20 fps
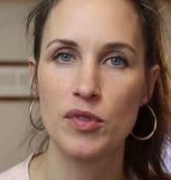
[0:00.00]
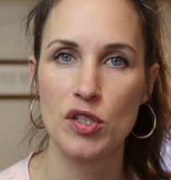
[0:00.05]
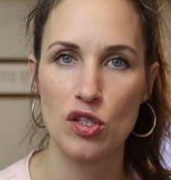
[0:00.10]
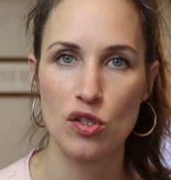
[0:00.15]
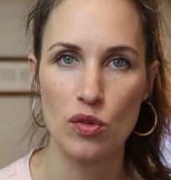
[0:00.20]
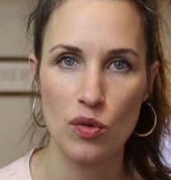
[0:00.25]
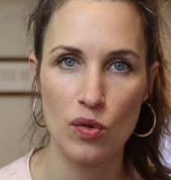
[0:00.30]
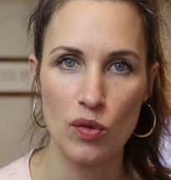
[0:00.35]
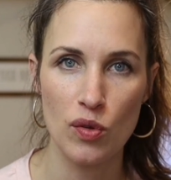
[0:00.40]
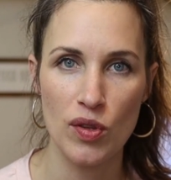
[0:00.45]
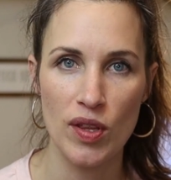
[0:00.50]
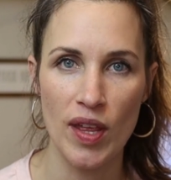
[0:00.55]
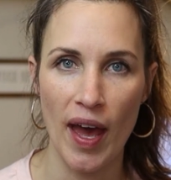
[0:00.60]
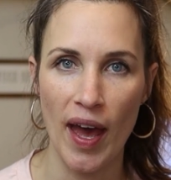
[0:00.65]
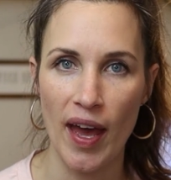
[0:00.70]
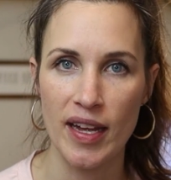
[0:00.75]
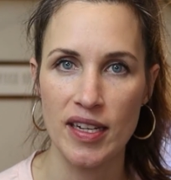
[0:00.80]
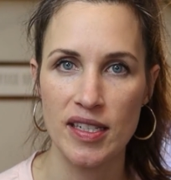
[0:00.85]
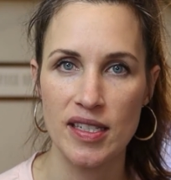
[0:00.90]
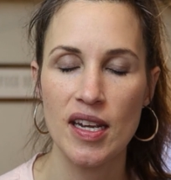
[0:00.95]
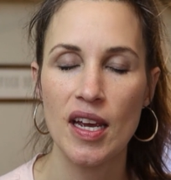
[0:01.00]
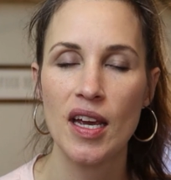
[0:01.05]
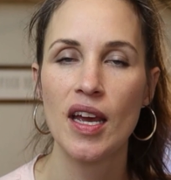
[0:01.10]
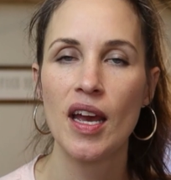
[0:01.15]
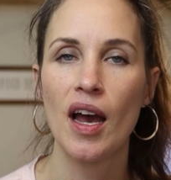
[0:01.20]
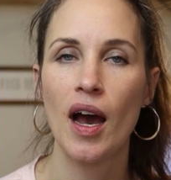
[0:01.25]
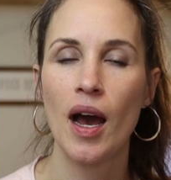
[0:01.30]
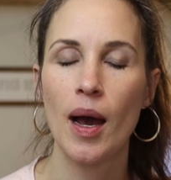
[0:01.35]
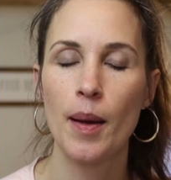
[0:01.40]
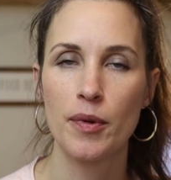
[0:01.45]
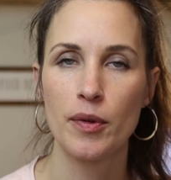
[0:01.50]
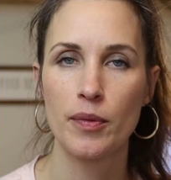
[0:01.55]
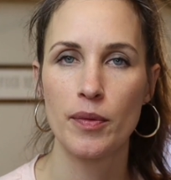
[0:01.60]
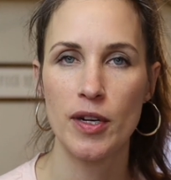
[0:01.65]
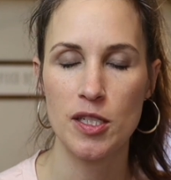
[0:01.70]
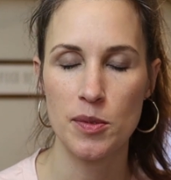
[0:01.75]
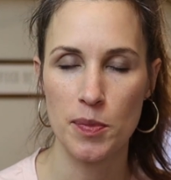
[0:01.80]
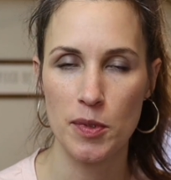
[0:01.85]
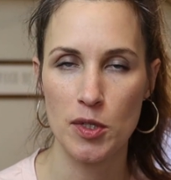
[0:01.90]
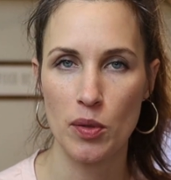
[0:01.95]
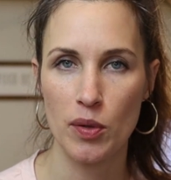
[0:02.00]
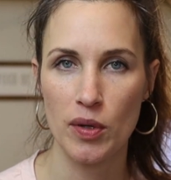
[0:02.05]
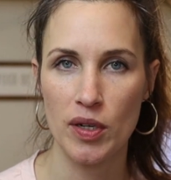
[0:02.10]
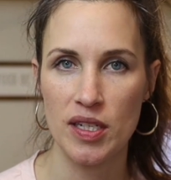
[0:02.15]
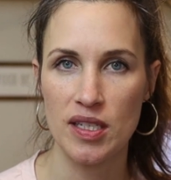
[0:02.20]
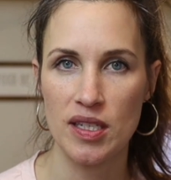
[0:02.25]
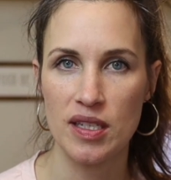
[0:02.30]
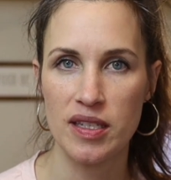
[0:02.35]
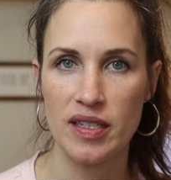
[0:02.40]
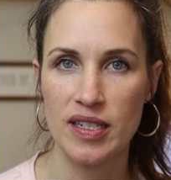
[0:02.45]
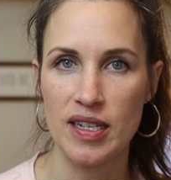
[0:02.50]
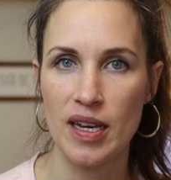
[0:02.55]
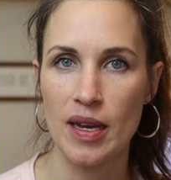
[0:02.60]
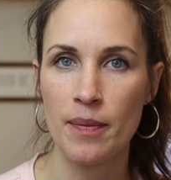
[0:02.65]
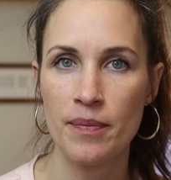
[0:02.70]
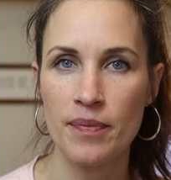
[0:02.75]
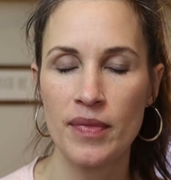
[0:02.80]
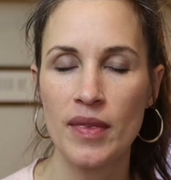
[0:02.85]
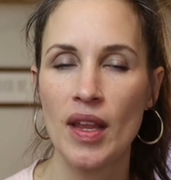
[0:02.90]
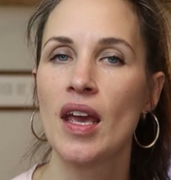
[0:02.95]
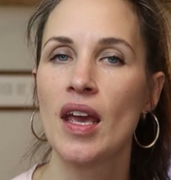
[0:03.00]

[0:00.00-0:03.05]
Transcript: soothe that upper respiratory system.